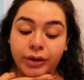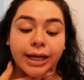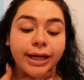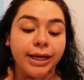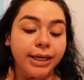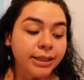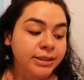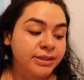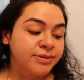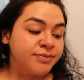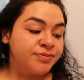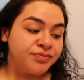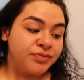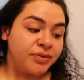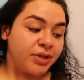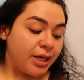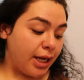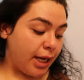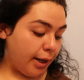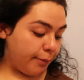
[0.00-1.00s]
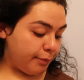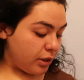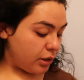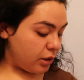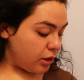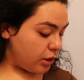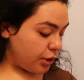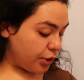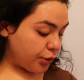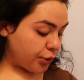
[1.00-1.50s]
Like, I'm gonna
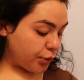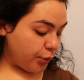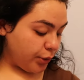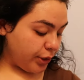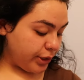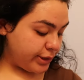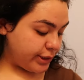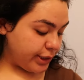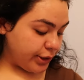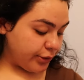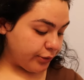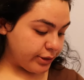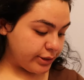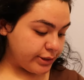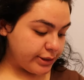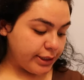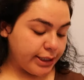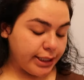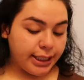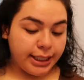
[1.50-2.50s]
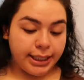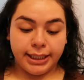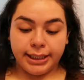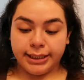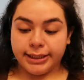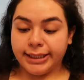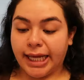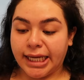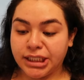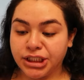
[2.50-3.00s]
look greasy, greasy.
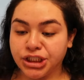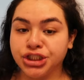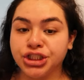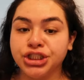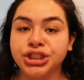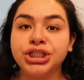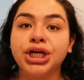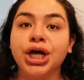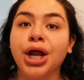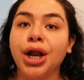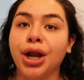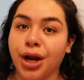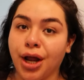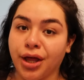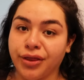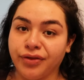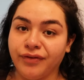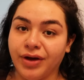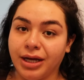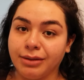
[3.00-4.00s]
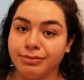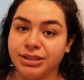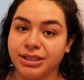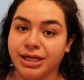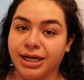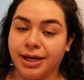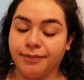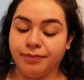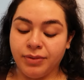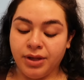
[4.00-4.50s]
And that's just not the vibe
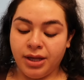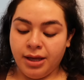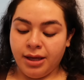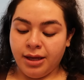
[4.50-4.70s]
today.